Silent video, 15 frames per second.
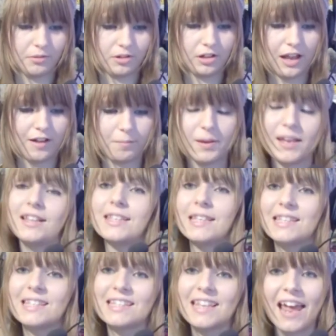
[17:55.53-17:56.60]
We're gonna have pizza
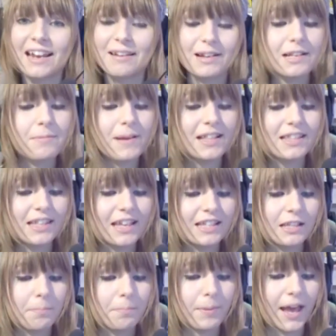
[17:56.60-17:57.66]
instead because pizza is
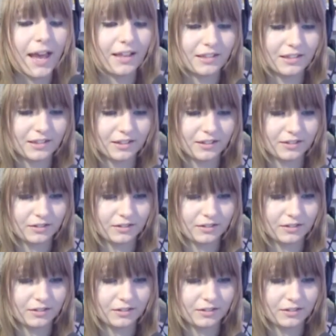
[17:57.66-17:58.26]
the best.